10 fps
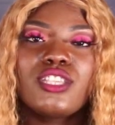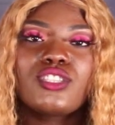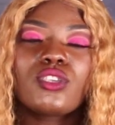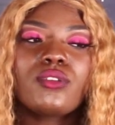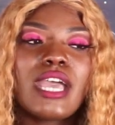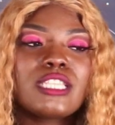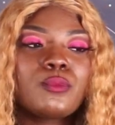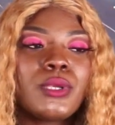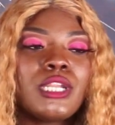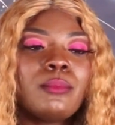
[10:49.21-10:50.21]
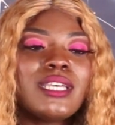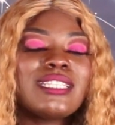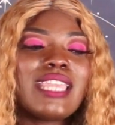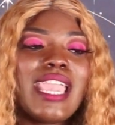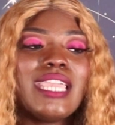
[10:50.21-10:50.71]
So that's pretty
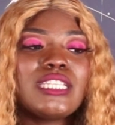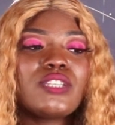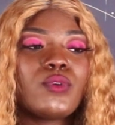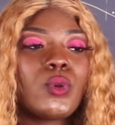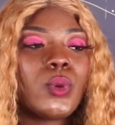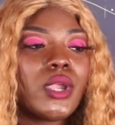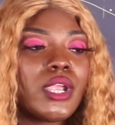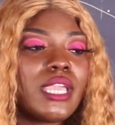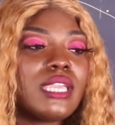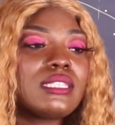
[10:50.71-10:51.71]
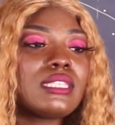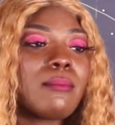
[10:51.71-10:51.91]
much the Age of Aquarius.